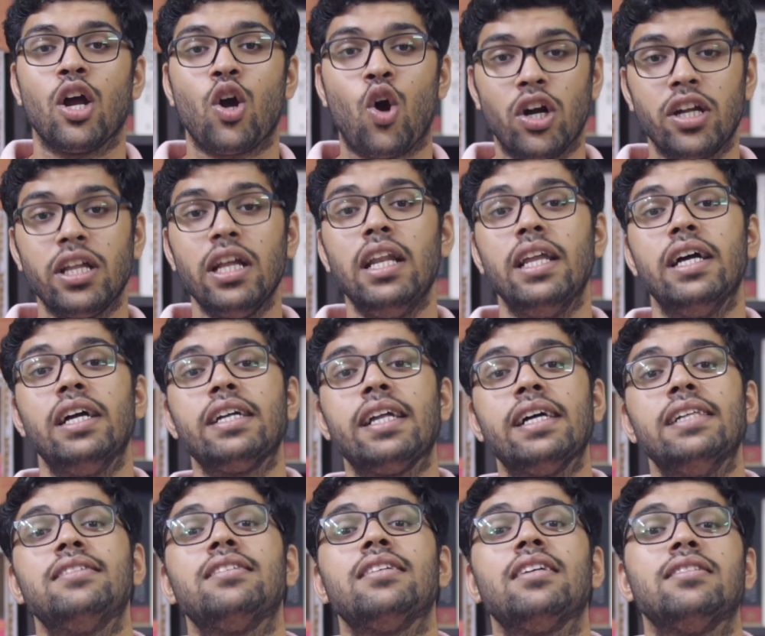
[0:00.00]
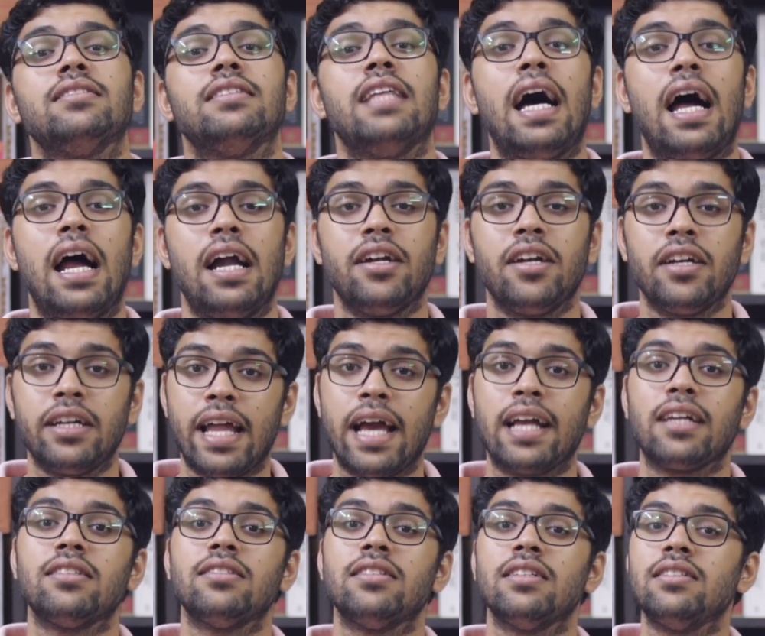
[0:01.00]
Kautilya tells us that
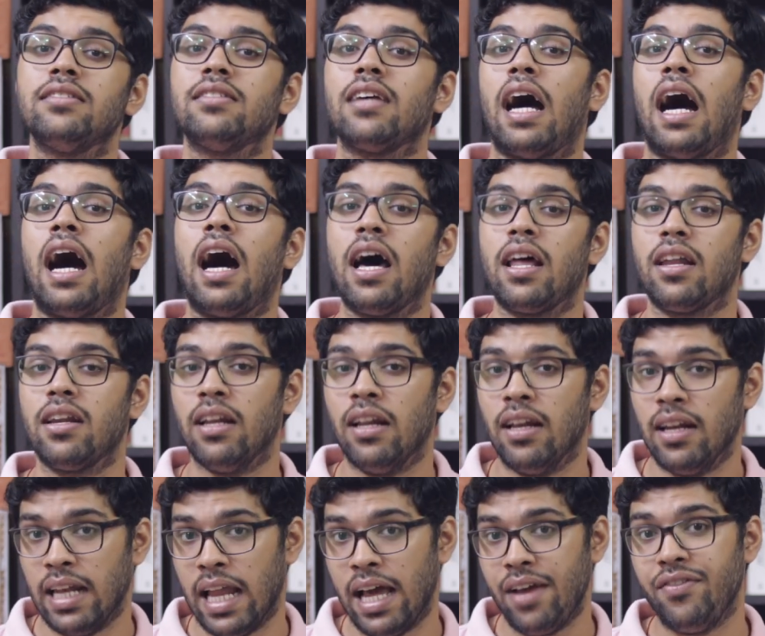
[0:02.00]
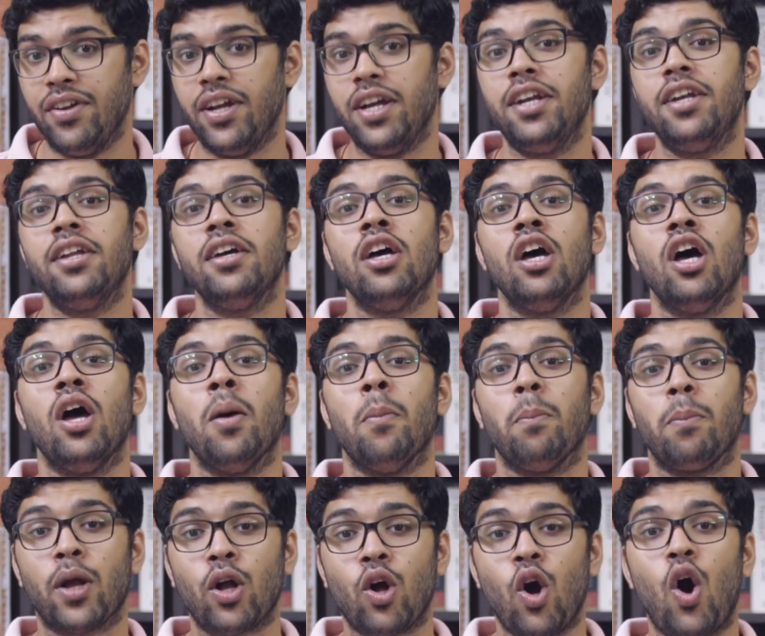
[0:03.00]
taxes are levied
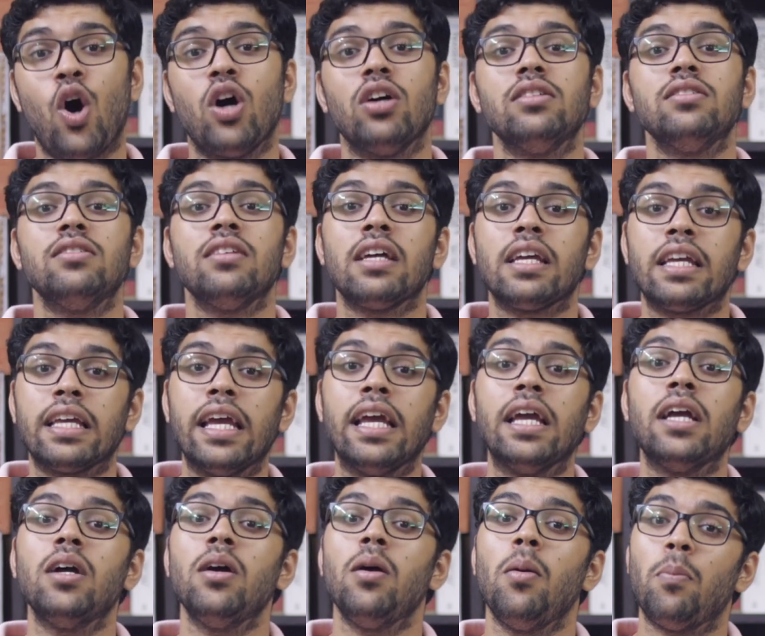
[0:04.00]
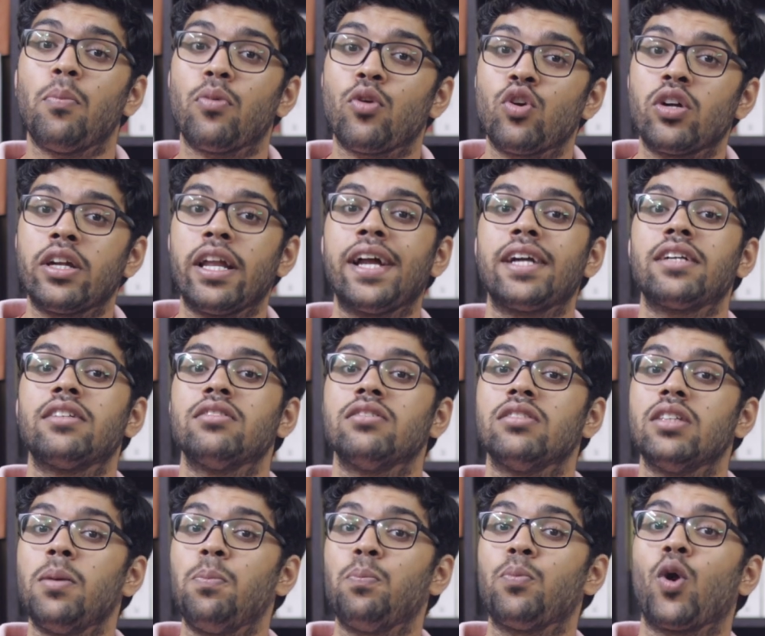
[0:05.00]
because king protects
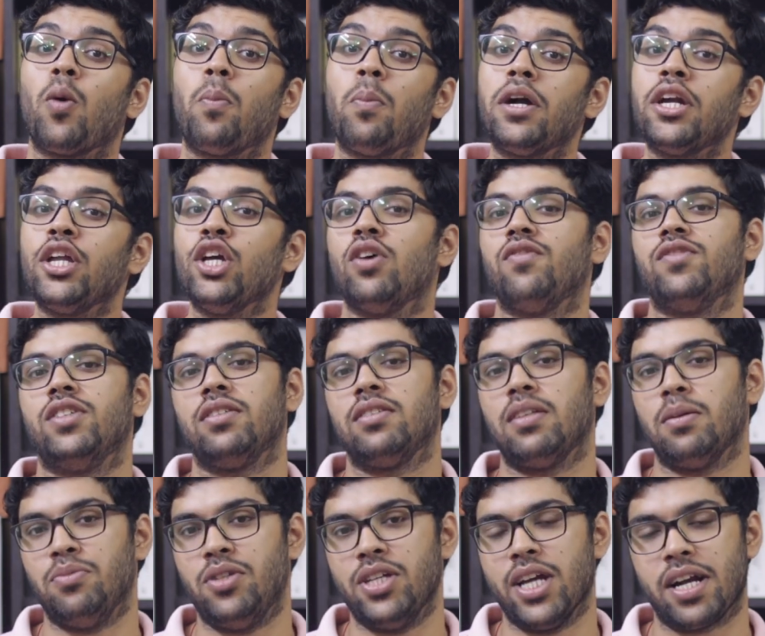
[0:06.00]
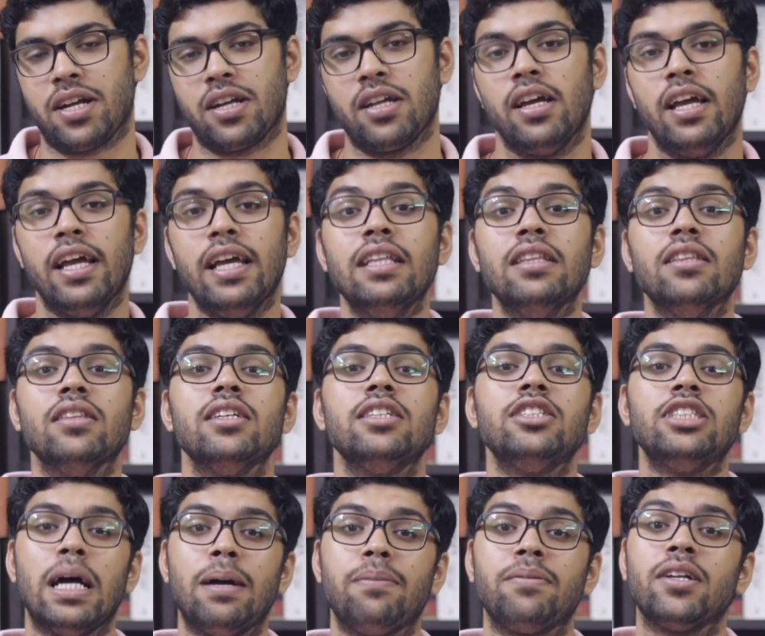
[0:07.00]
the property of the subject. In the
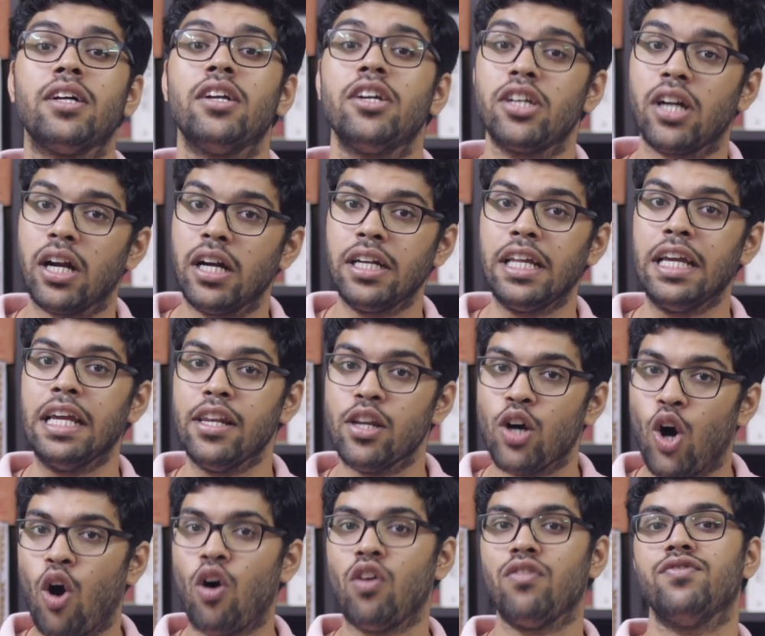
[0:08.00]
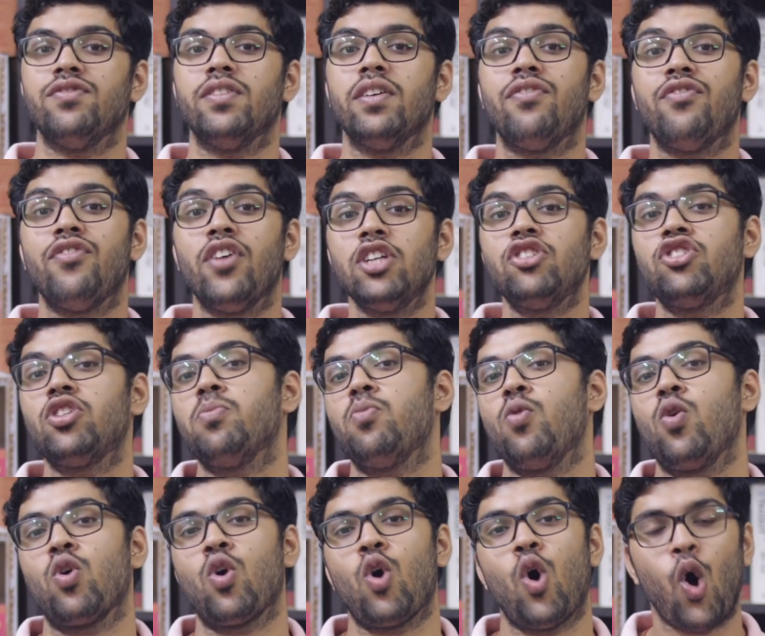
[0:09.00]
chapter 13 of the first
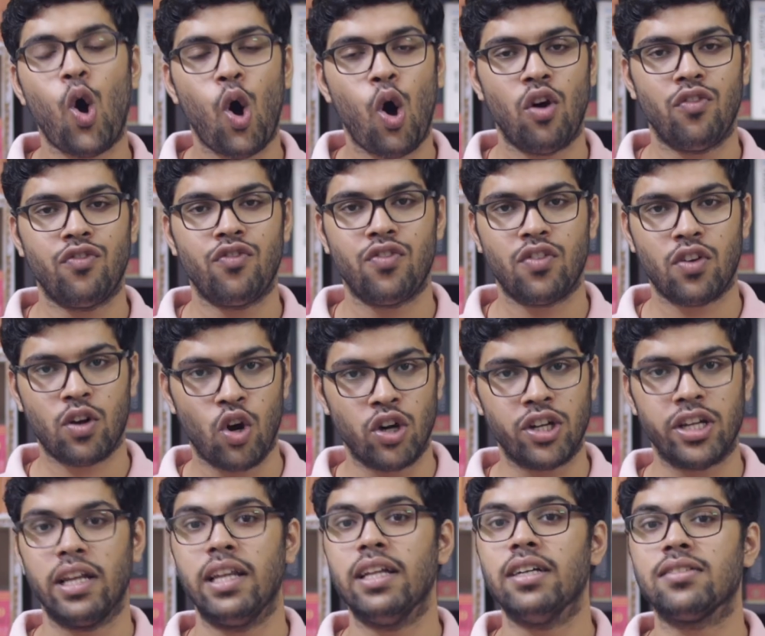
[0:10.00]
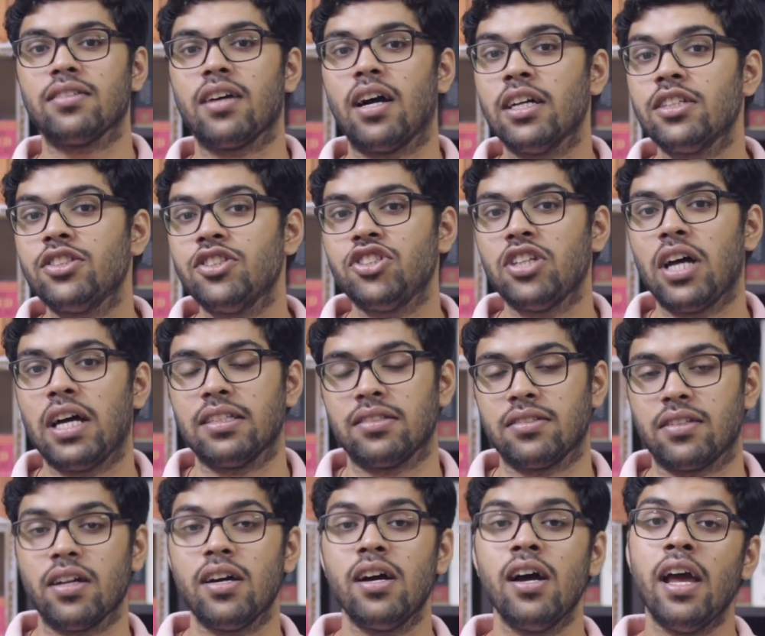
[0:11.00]
book of Kautilya's
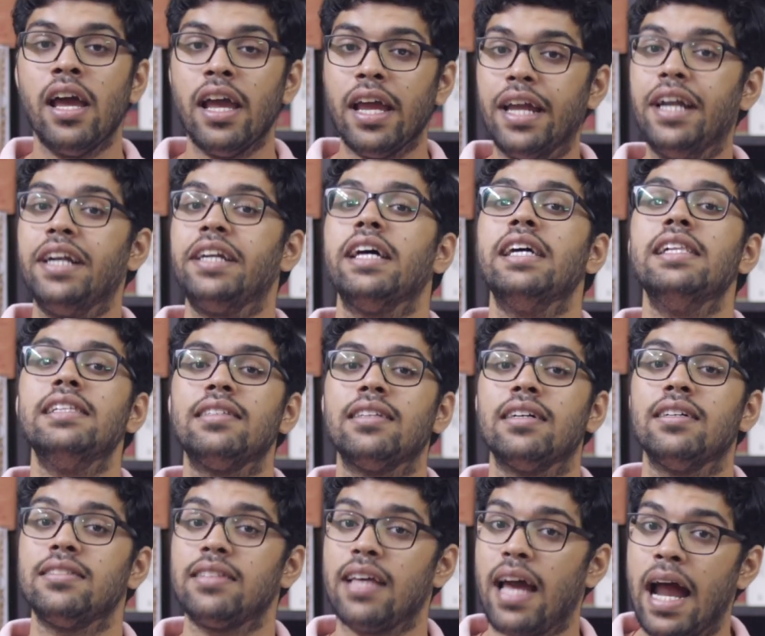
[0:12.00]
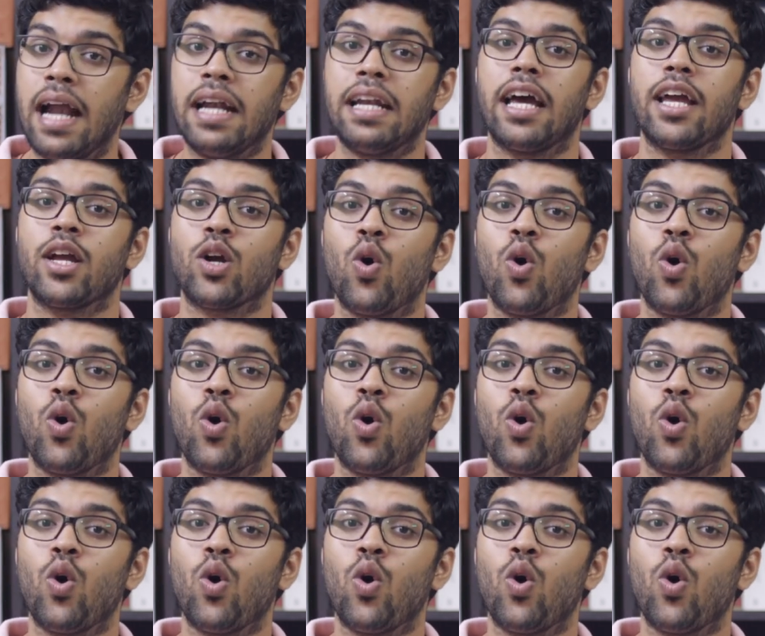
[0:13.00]
Arthashastra, he tells us, and I